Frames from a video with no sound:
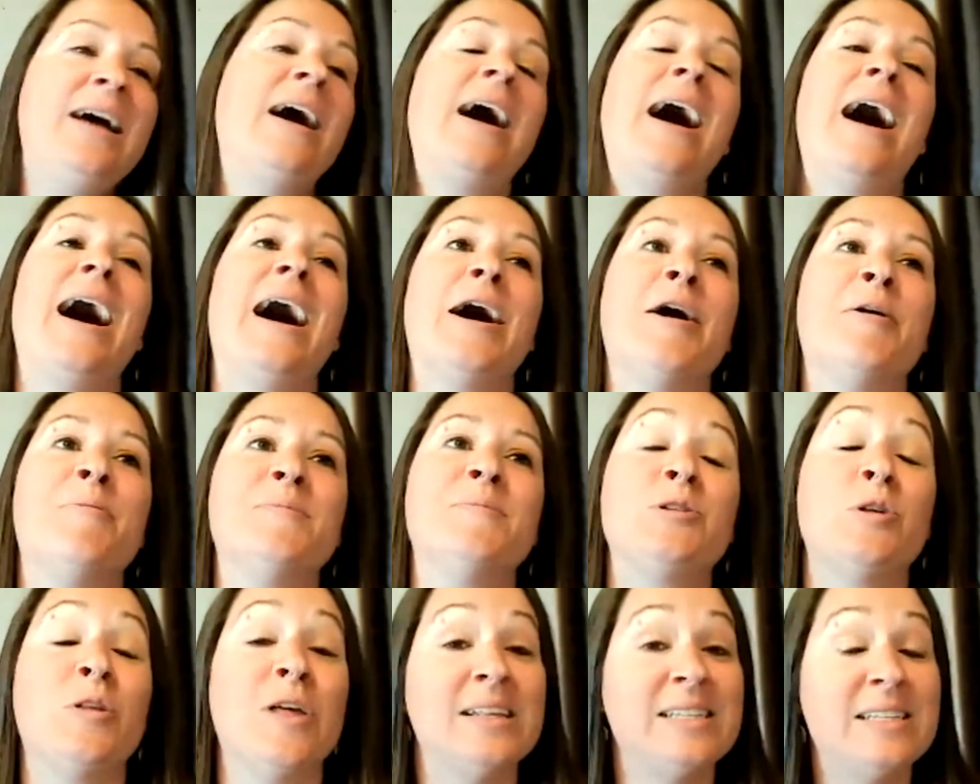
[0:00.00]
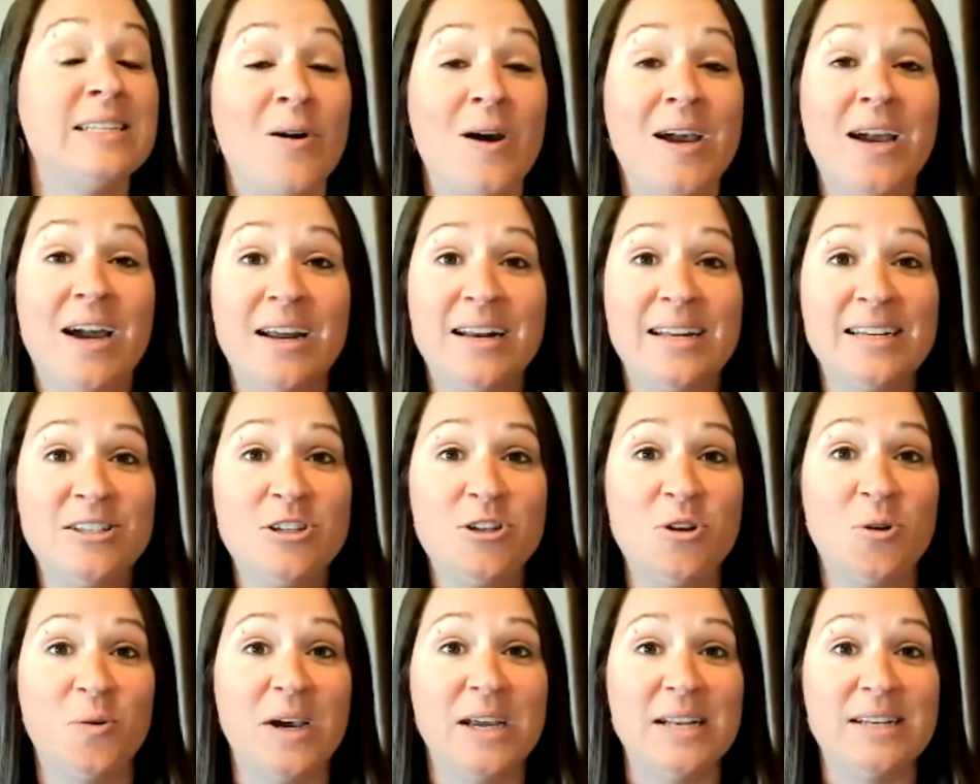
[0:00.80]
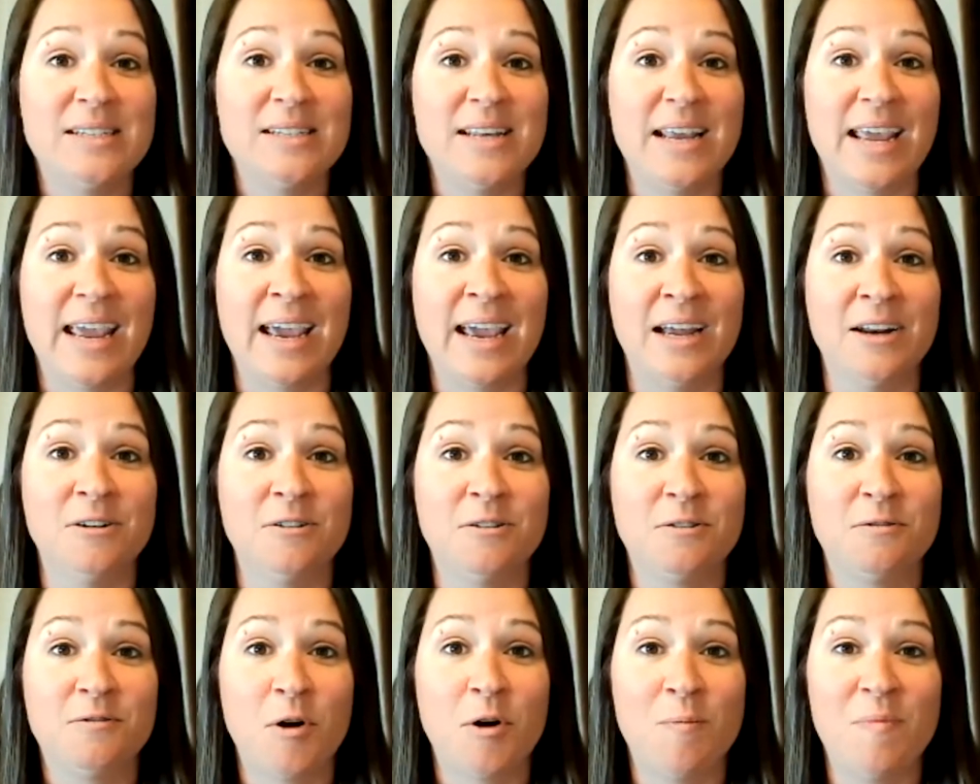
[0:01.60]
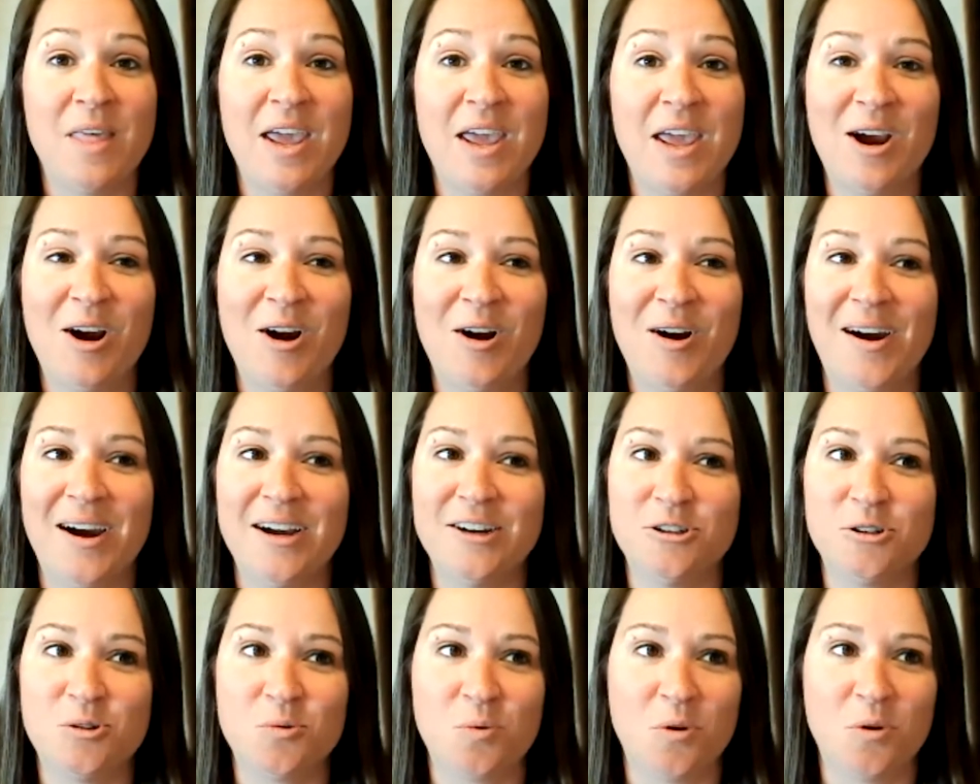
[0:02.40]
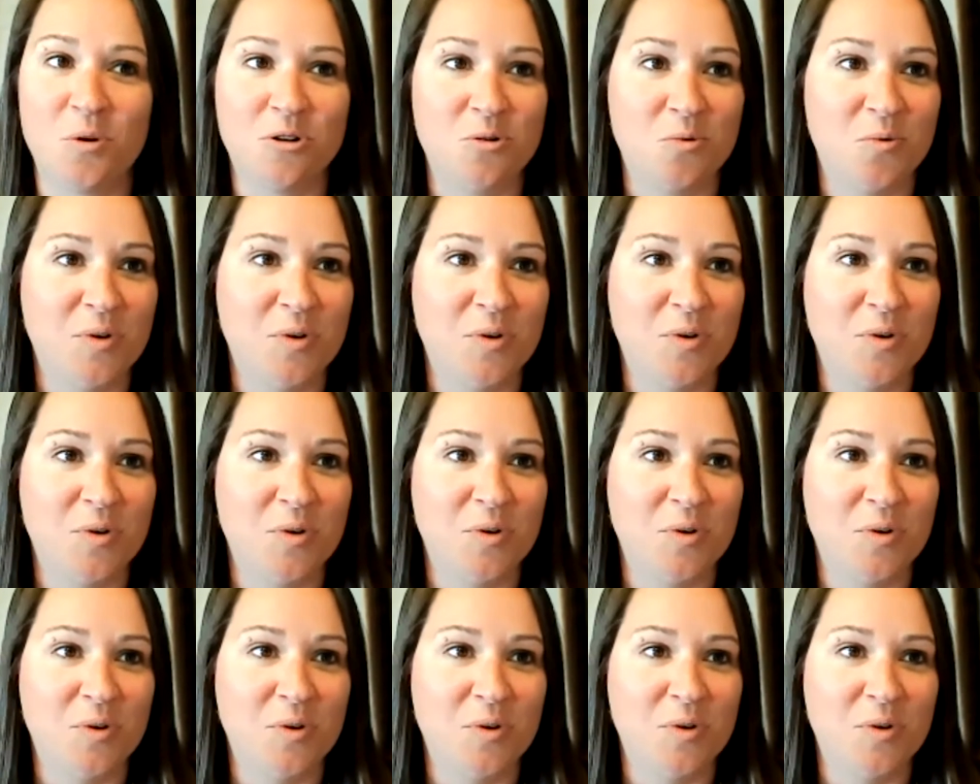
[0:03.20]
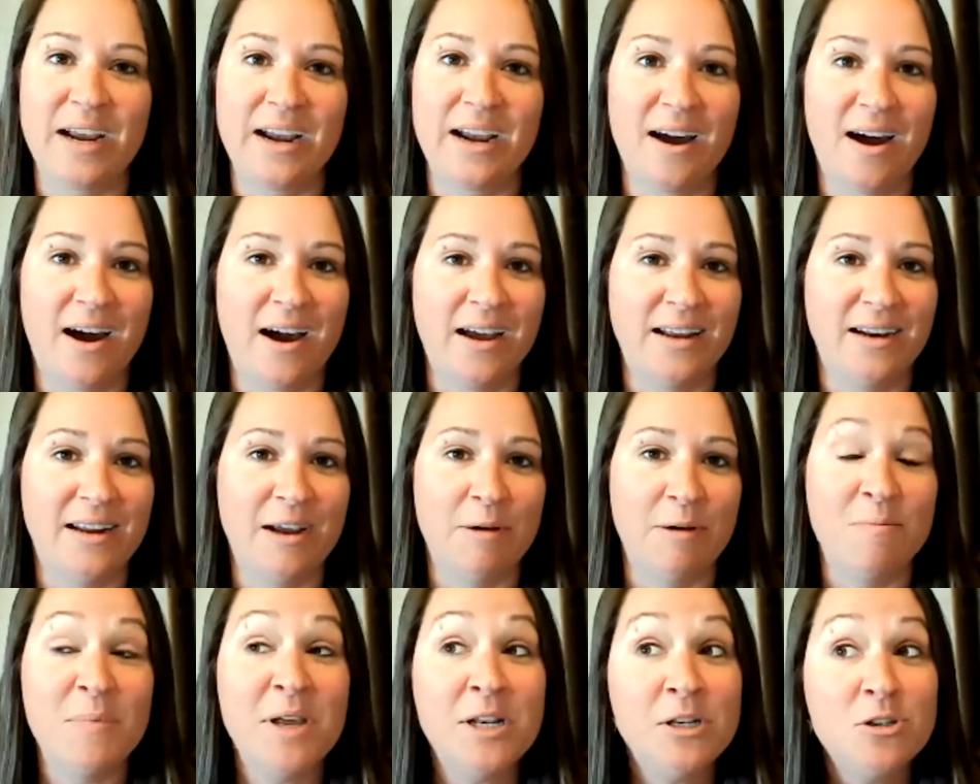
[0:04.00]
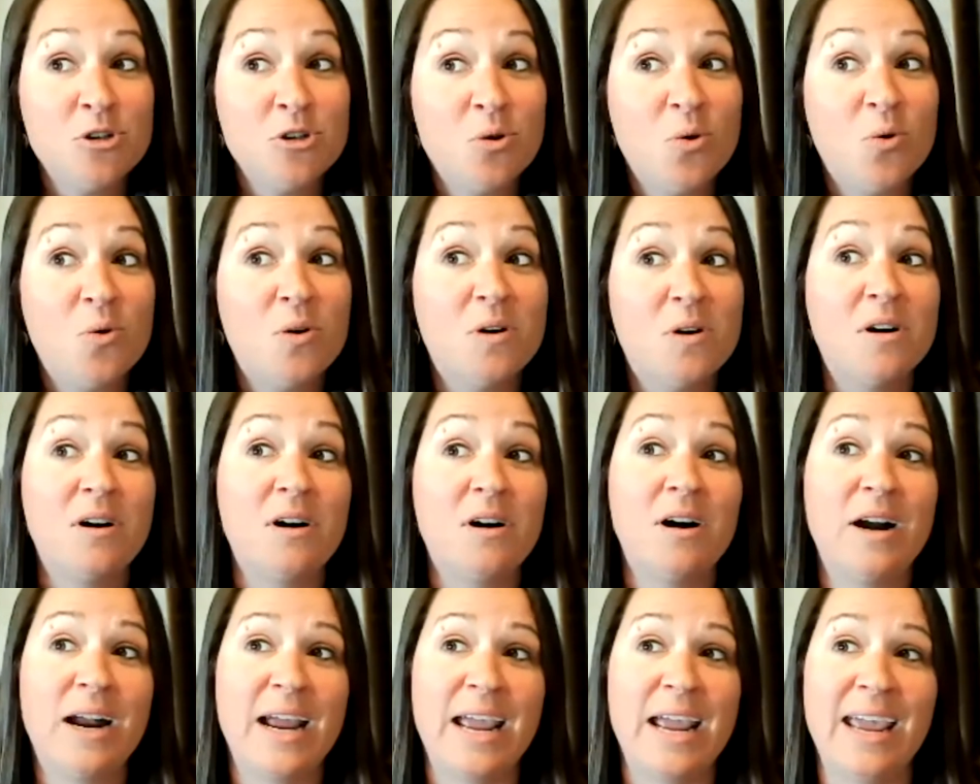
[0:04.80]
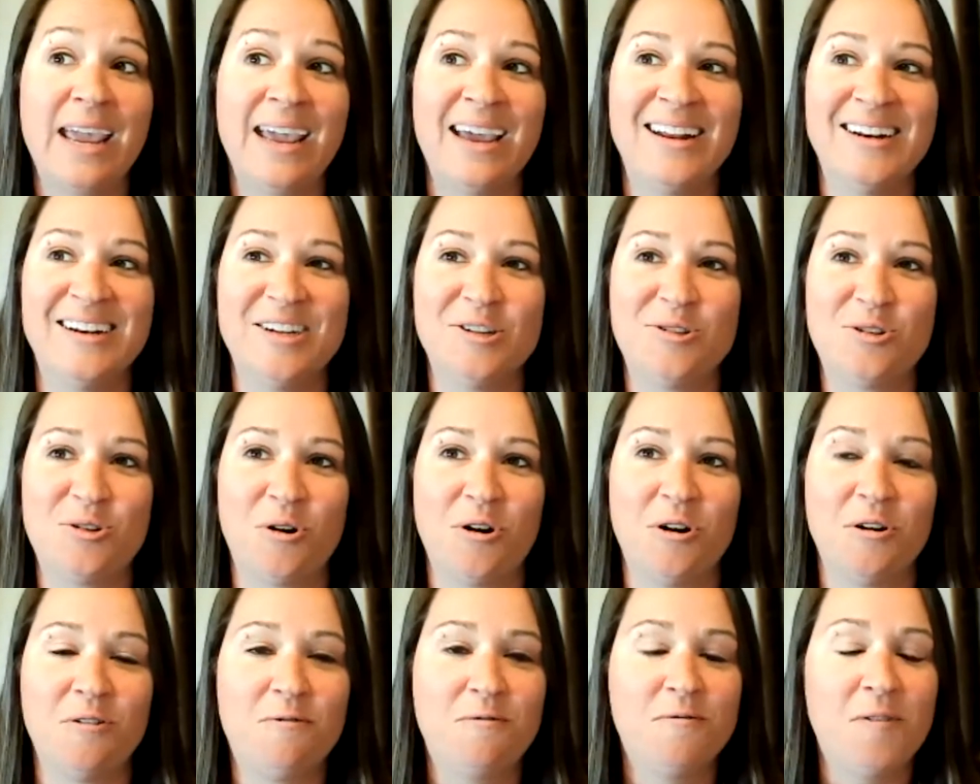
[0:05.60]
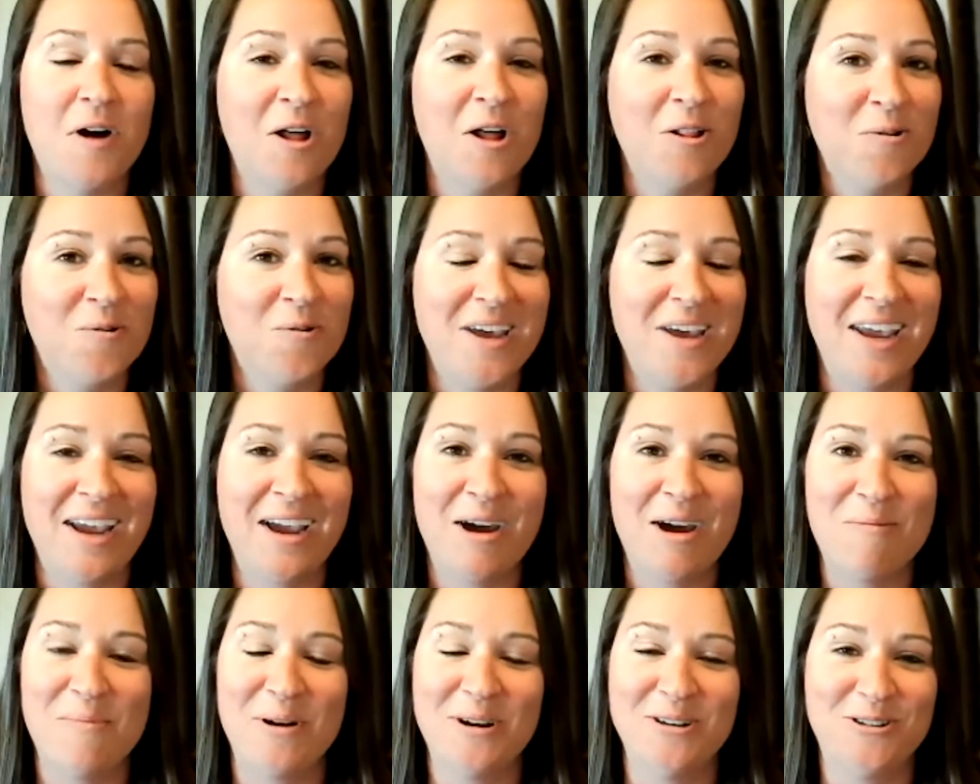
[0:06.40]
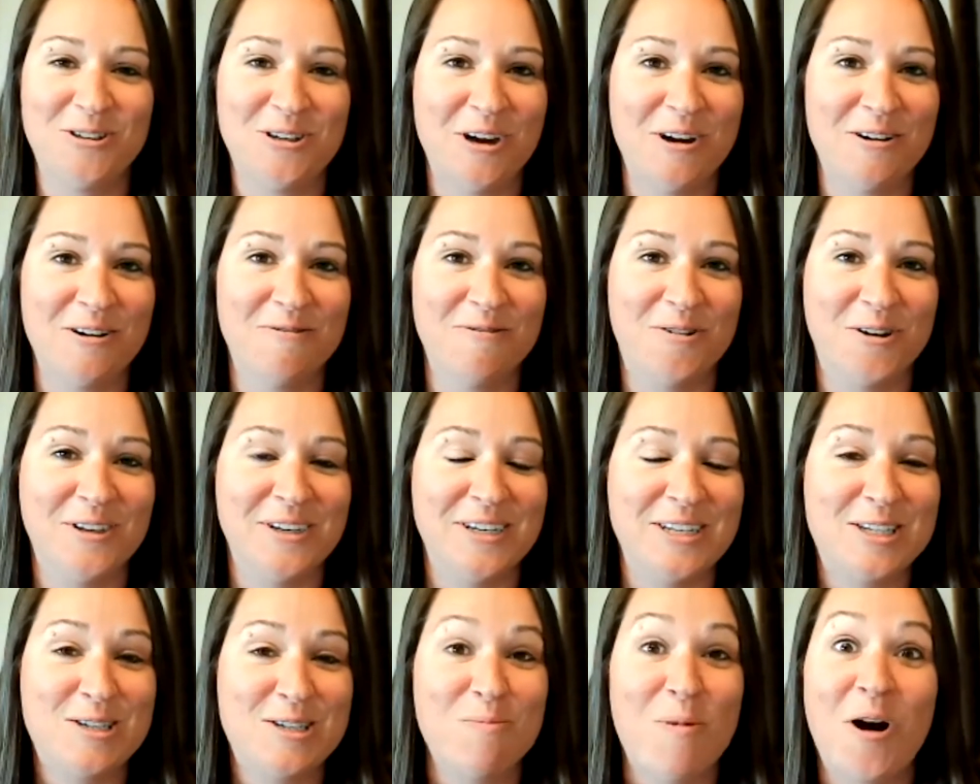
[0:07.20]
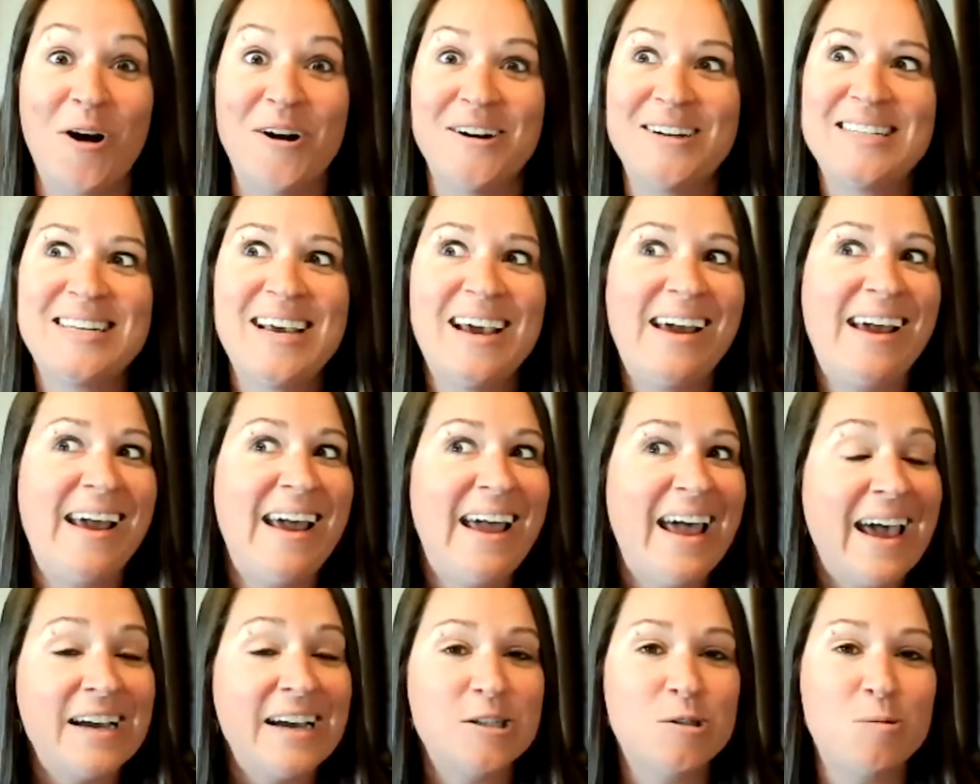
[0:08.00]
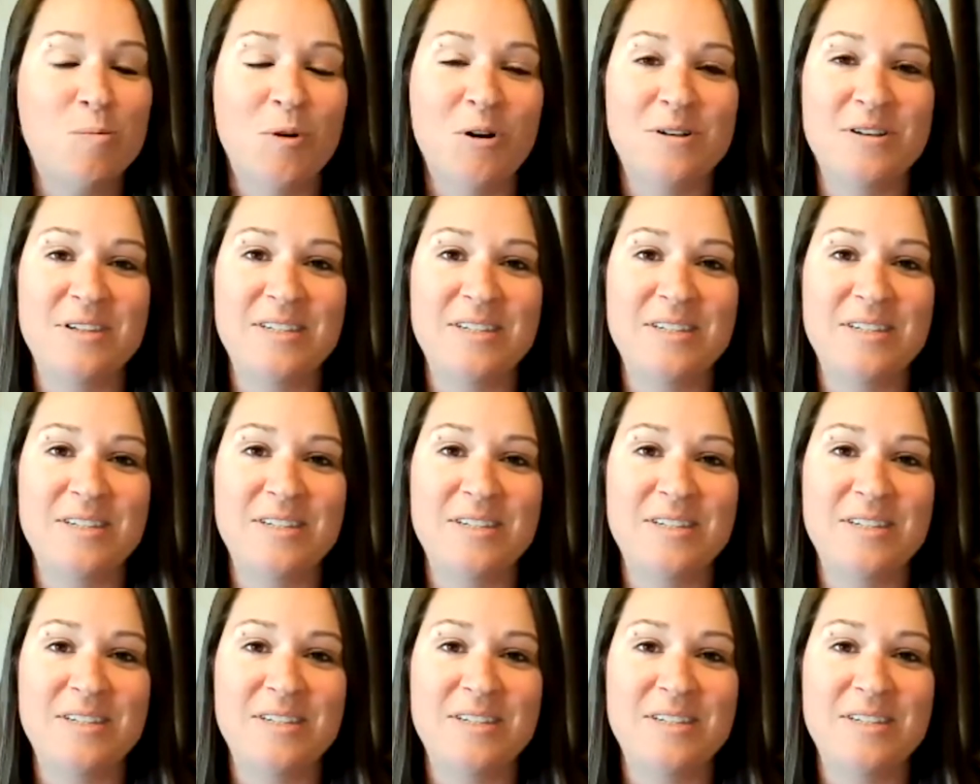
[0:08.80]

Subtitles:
So that's how I got into it. And from there, I just worked really hard. I got a mentor and I started following a bunch of really smart experts